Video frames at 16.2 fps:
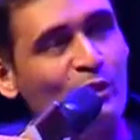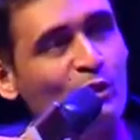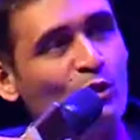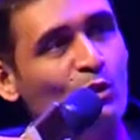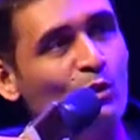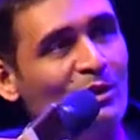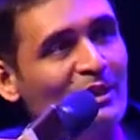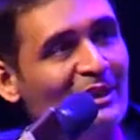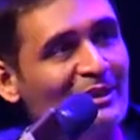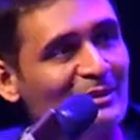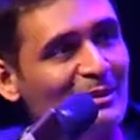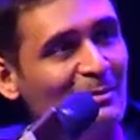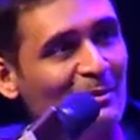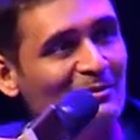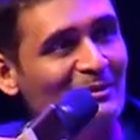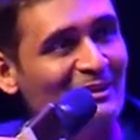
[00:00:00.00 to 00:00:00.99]
to Googling
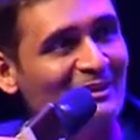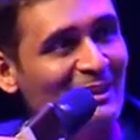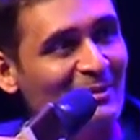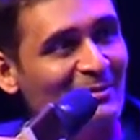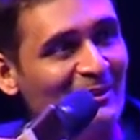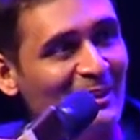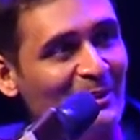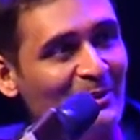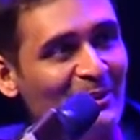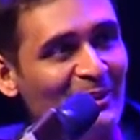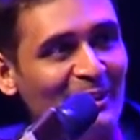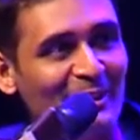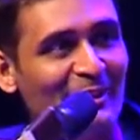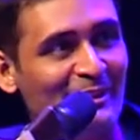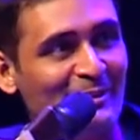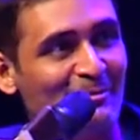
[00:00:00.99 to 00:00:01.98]
some of the stuff that you
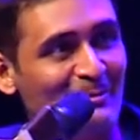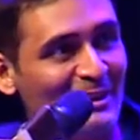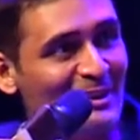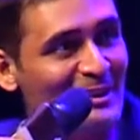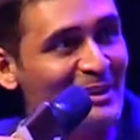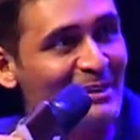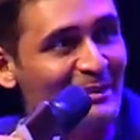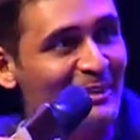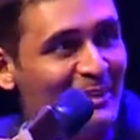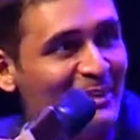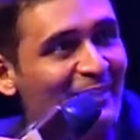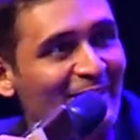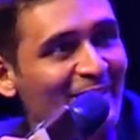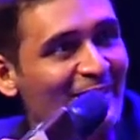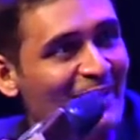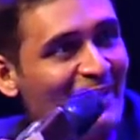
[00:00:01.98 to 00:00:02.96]
hear, especially
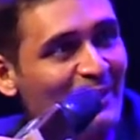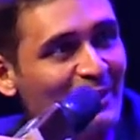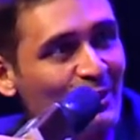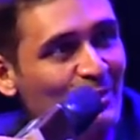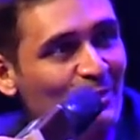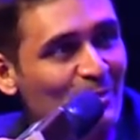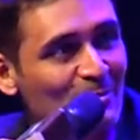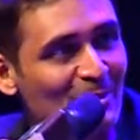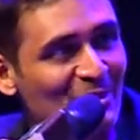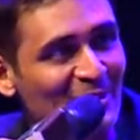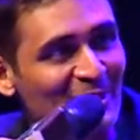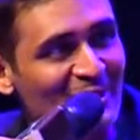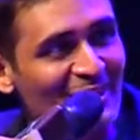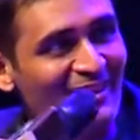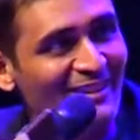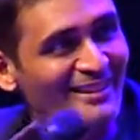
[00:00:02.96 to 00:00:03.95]
connected to
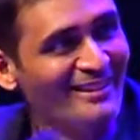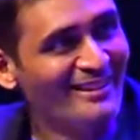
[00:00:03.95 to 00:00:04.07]
superstition.